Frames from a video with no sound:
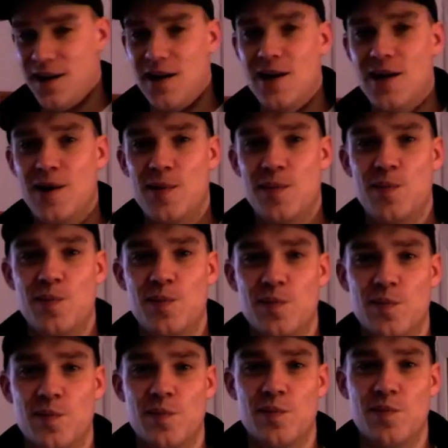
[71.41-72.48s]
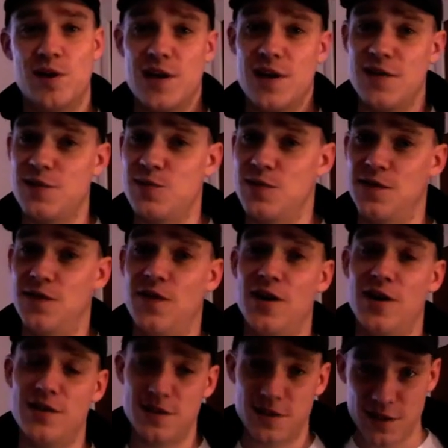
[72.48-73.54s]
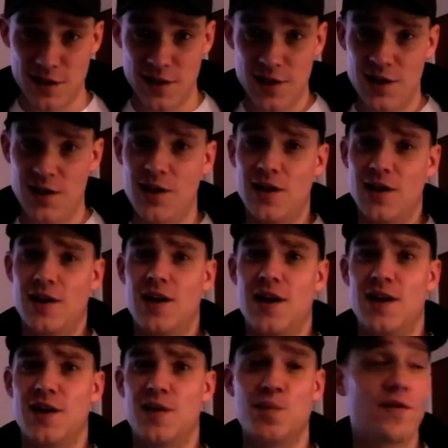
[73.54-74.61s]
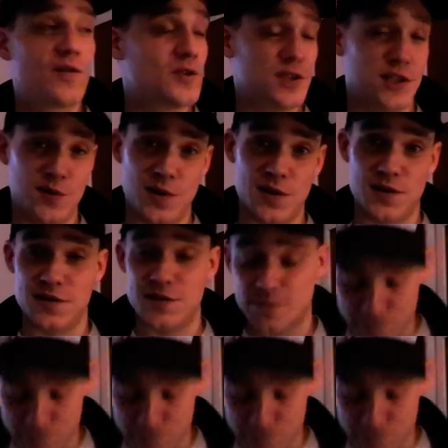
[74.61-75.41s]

But yeah, this was the first. I've got two others